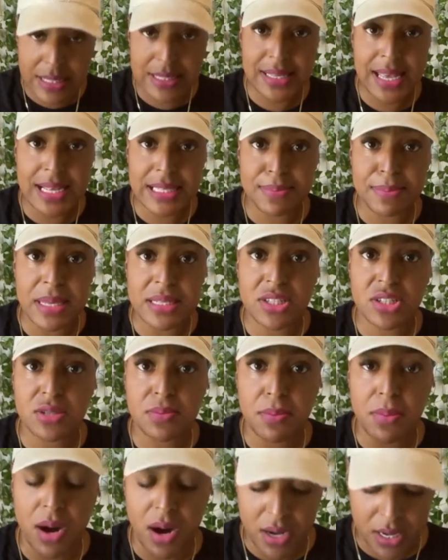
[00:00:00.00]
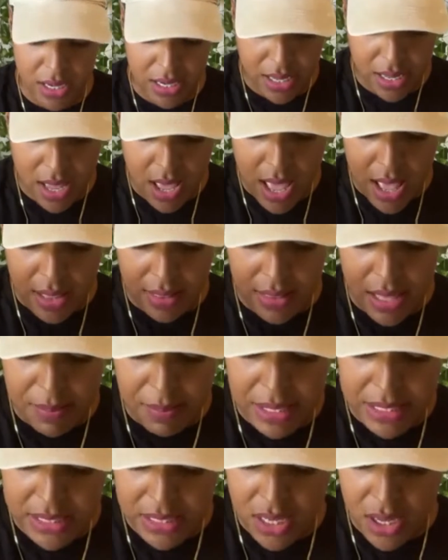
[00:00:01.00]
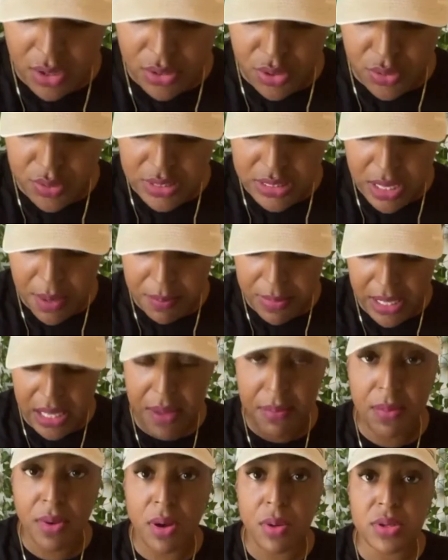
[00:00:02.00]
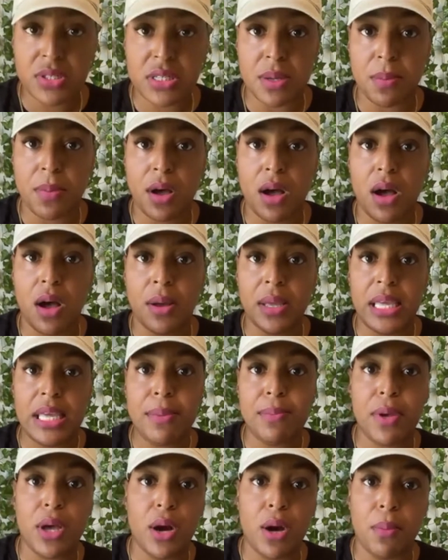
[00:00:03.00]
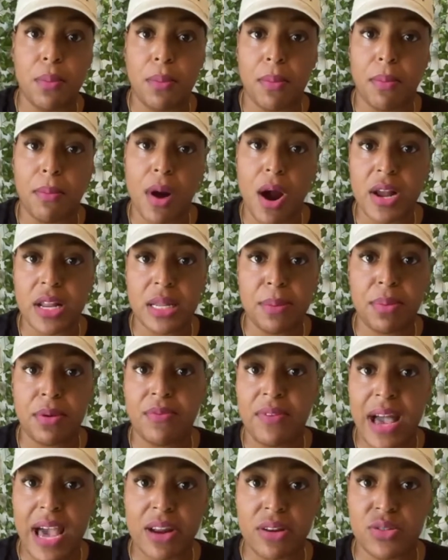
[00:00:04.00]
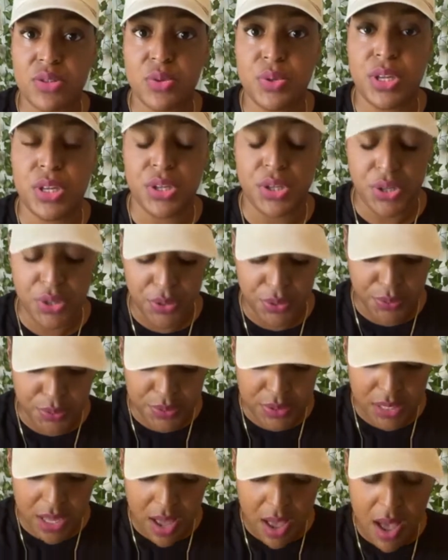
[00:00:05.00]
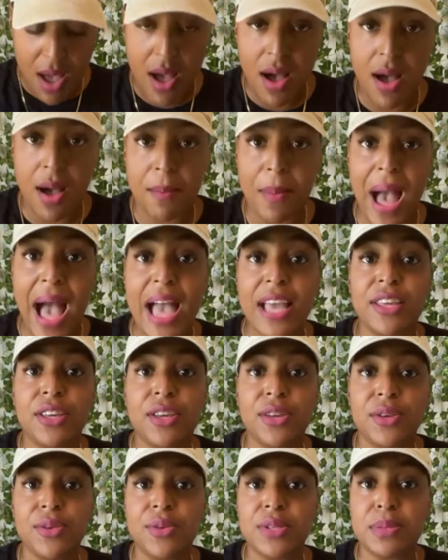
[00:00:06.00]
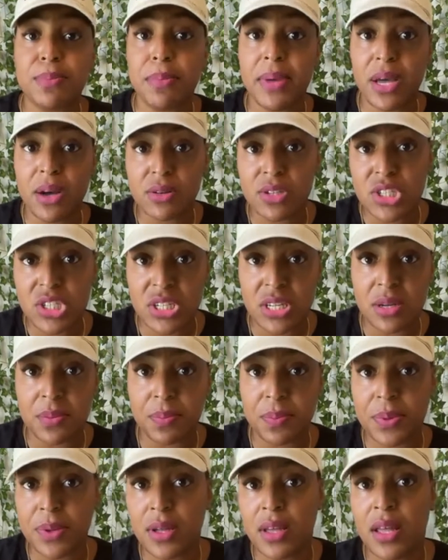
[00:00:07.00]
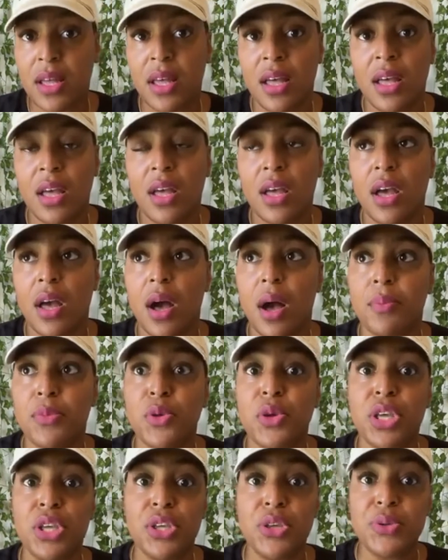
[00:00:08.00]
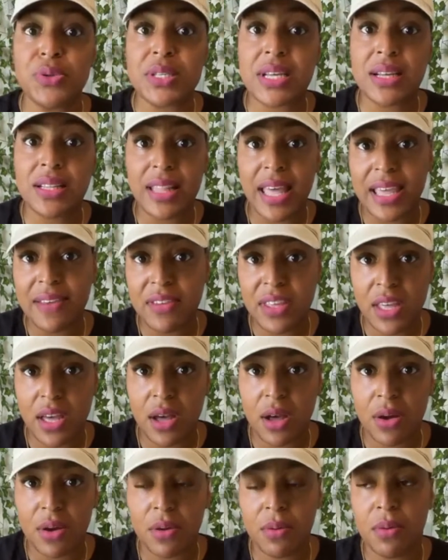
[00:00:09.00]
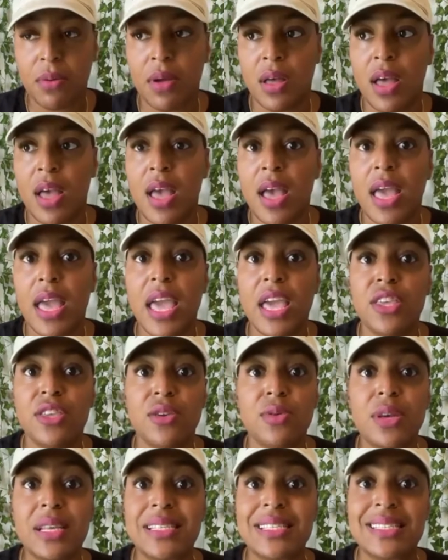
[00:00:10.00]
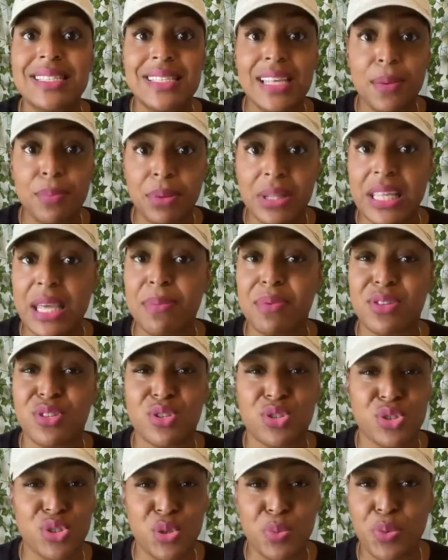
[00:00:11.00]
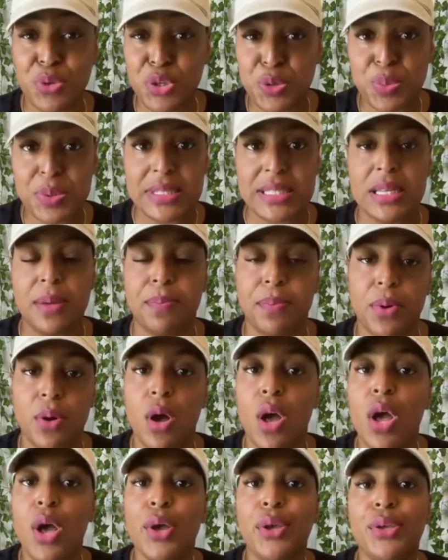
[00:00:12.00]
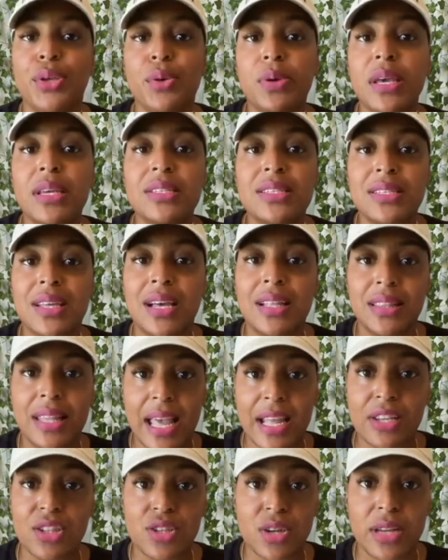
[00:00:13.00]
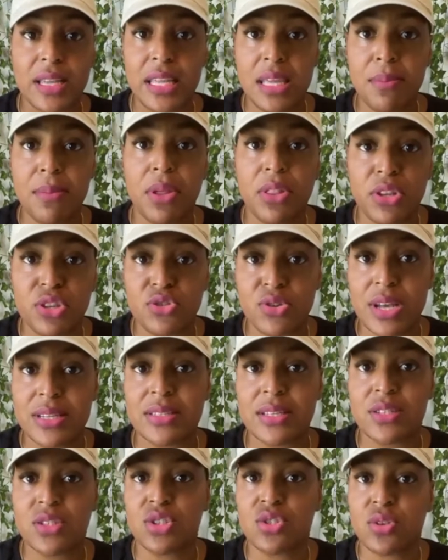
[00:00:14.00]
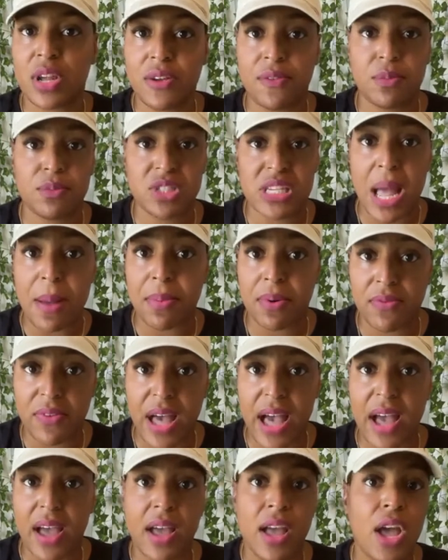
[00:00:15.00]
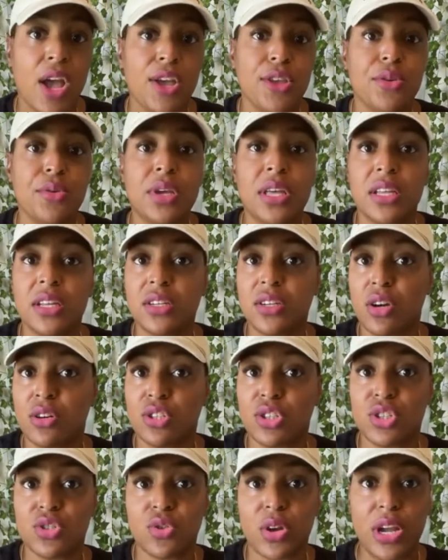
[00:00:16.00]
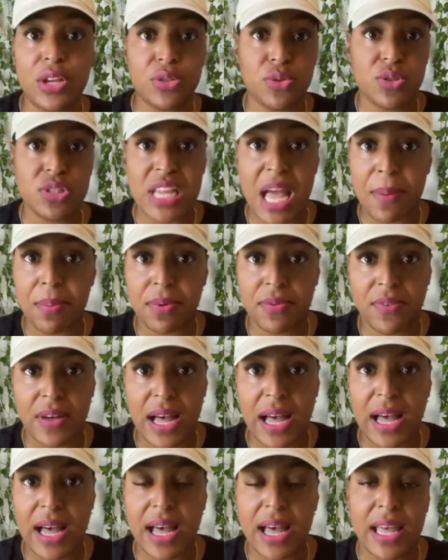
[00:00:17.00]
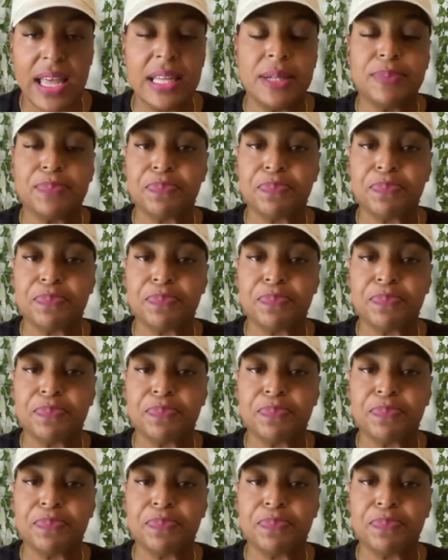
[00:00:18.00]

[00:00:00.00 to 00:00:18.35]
text message marketing, let me tell you some email marketing providers you can use. I use MailChimp. You can use Klaviyo, and you can simply keep it super duper simple. You can just collect your email addresses straight from Shopify. You can go straight through Shopify